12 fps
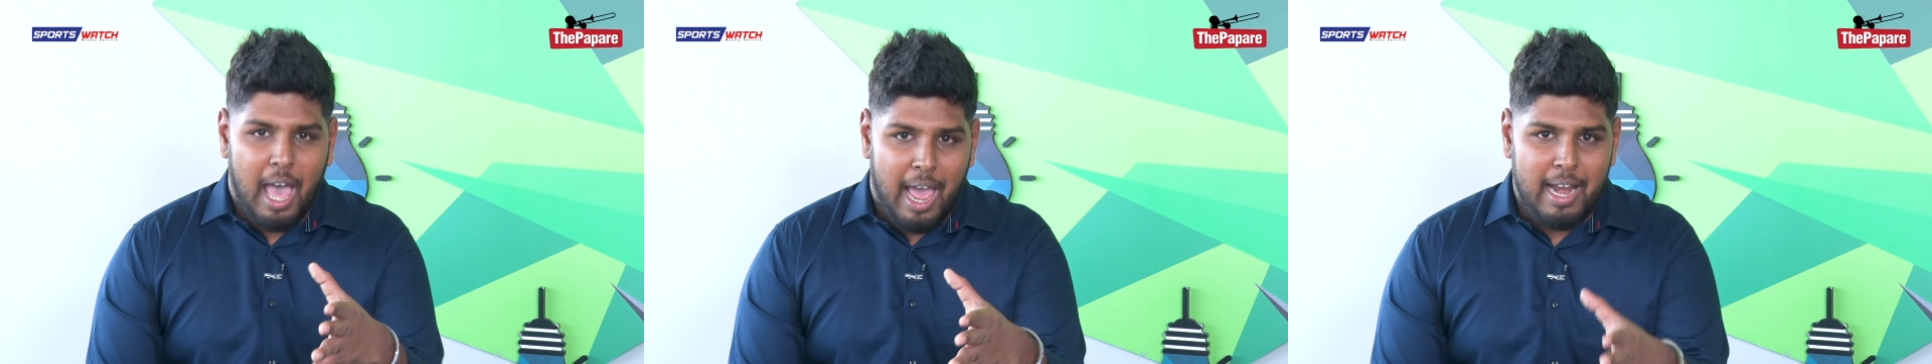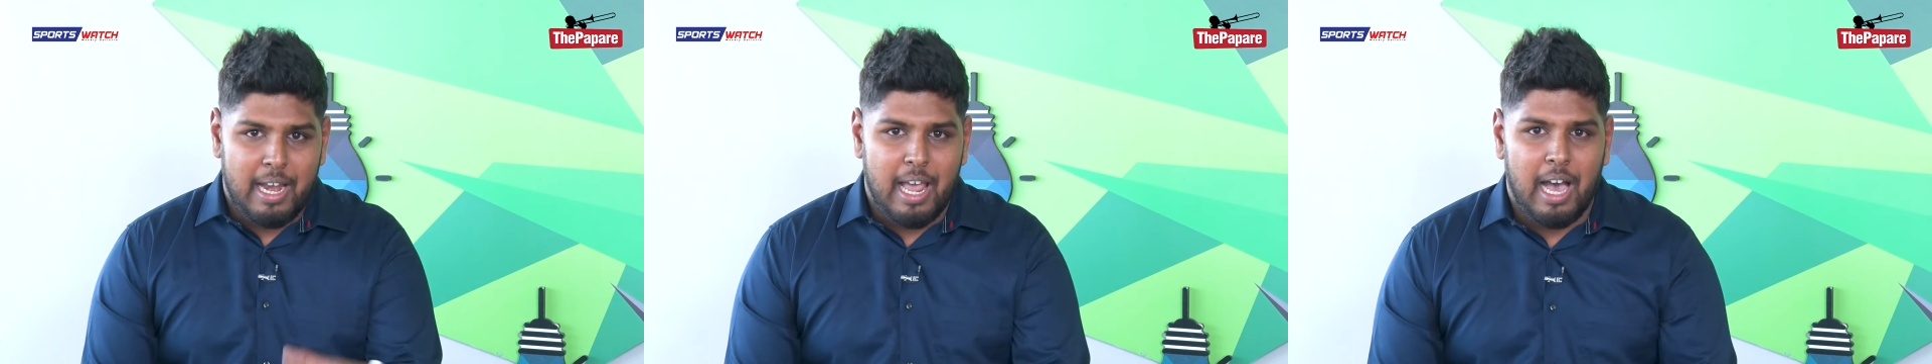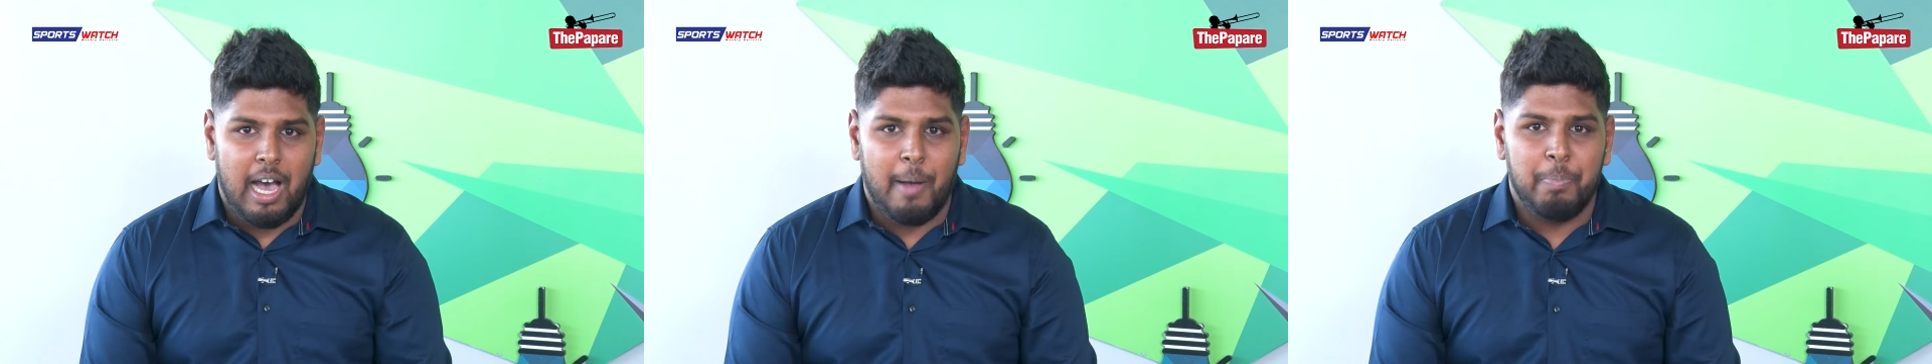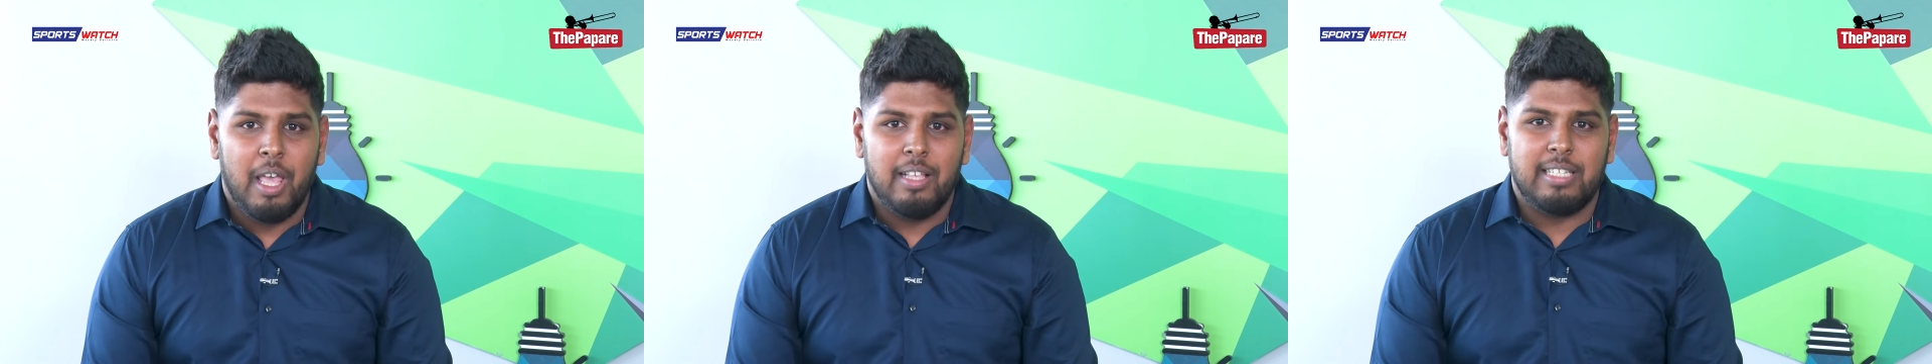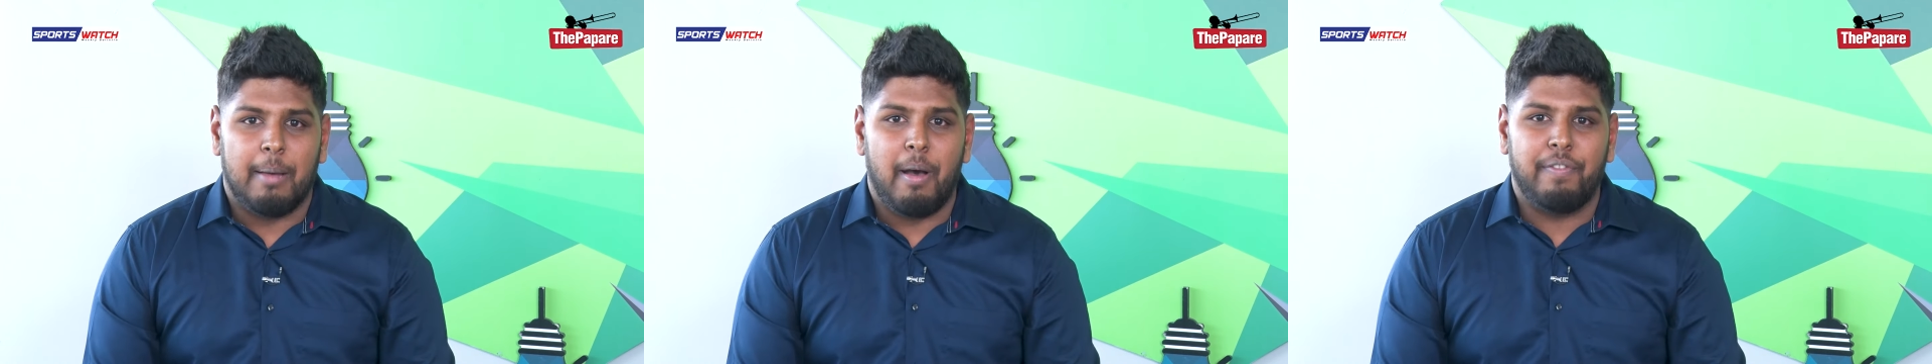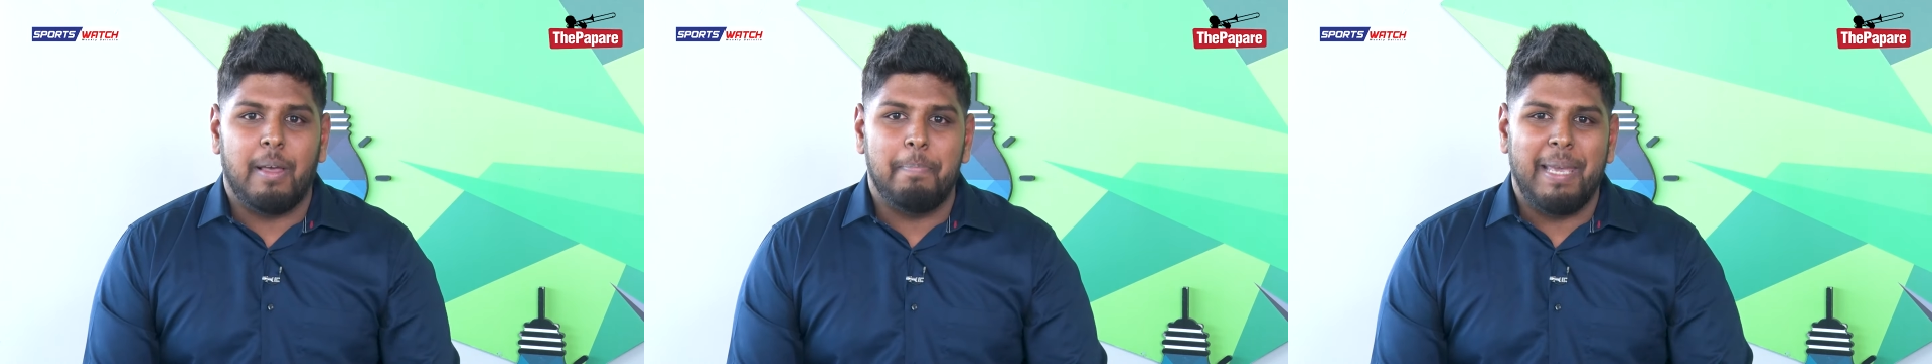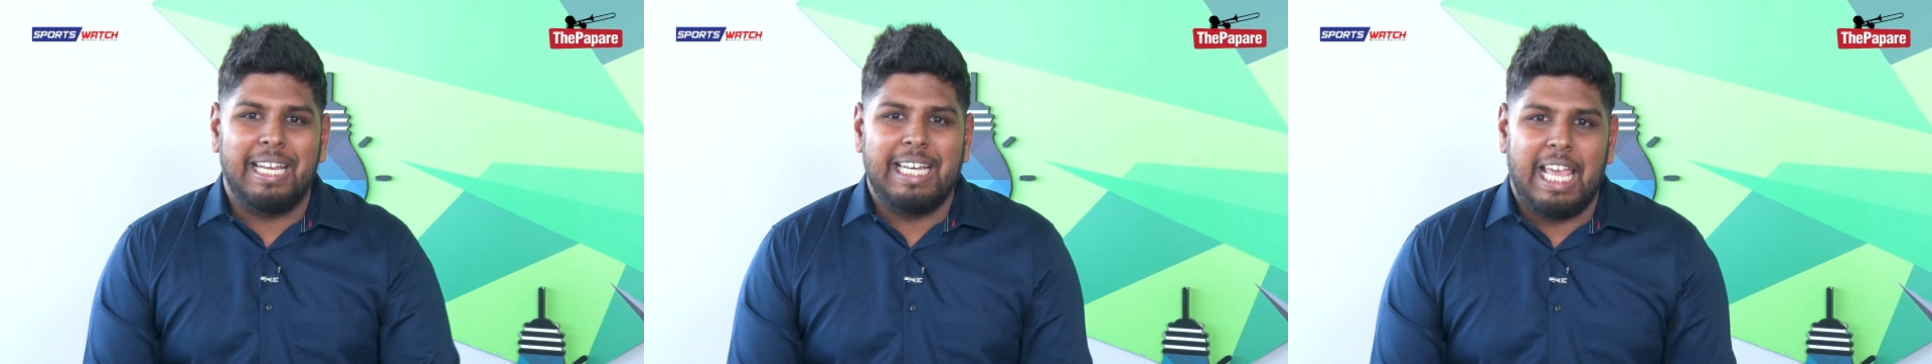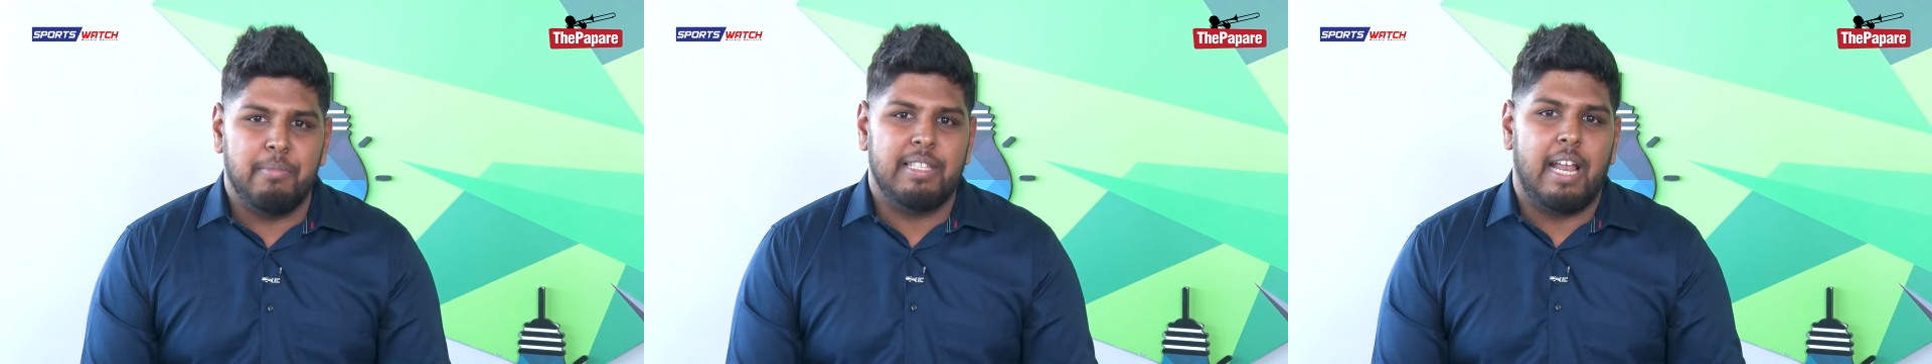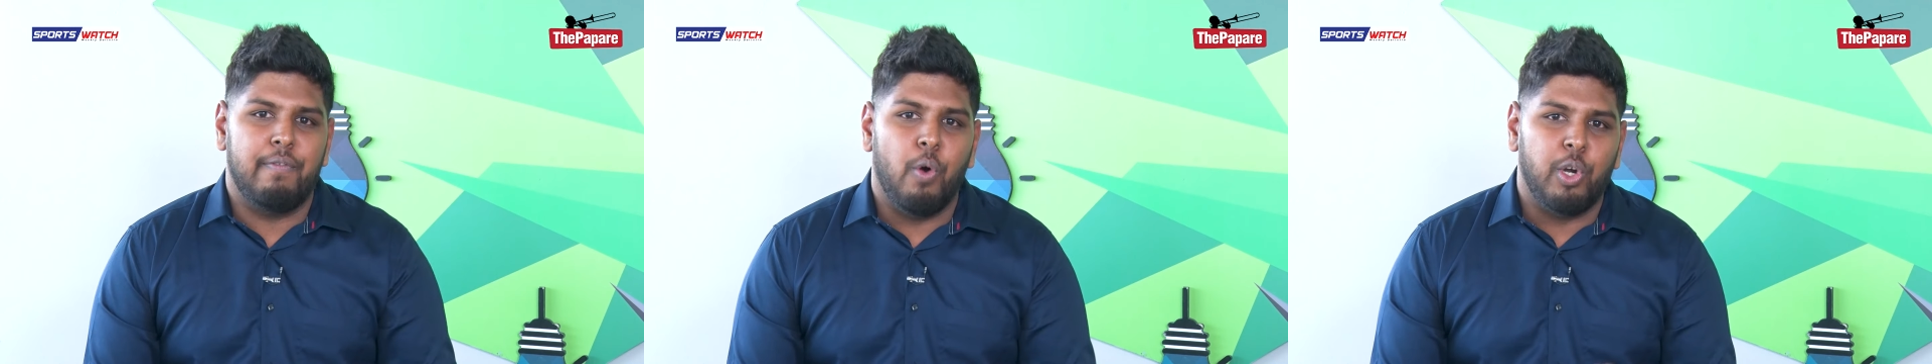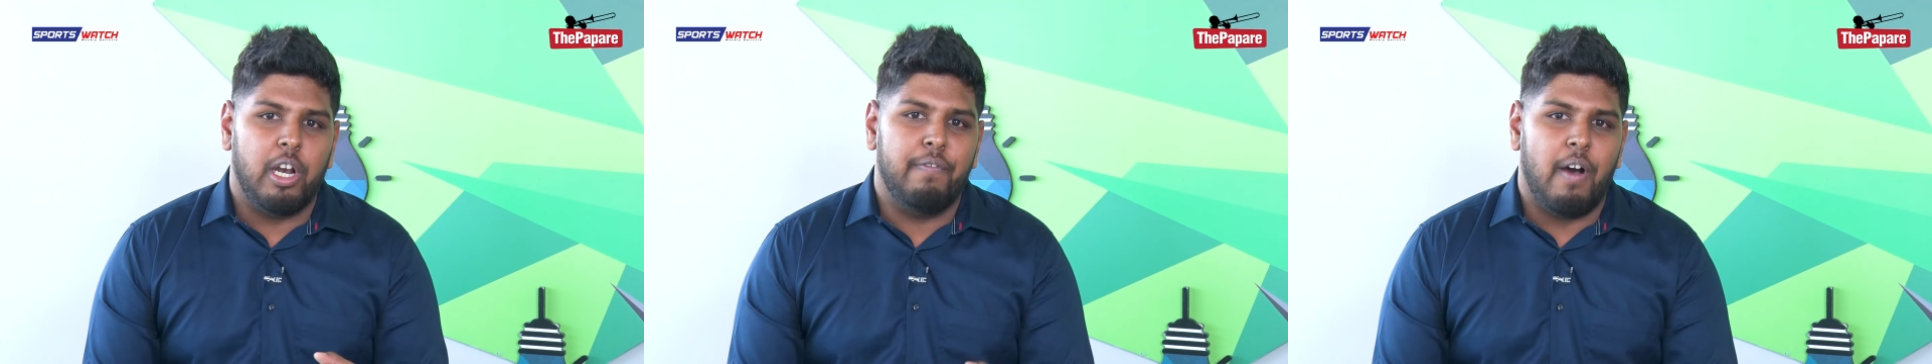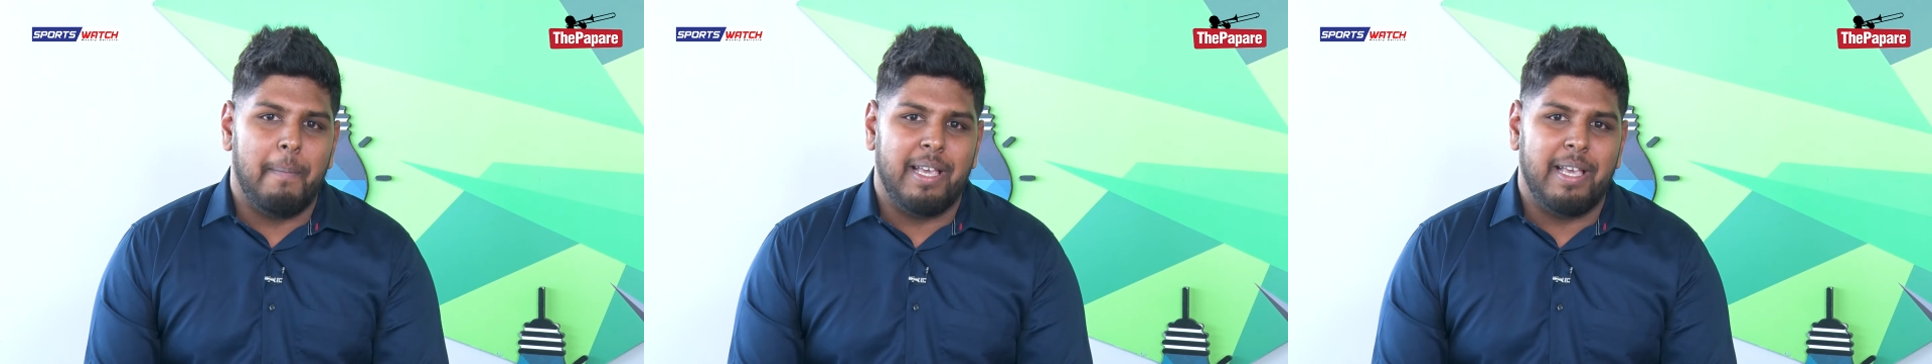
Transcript: and uh, some of the big names that voted for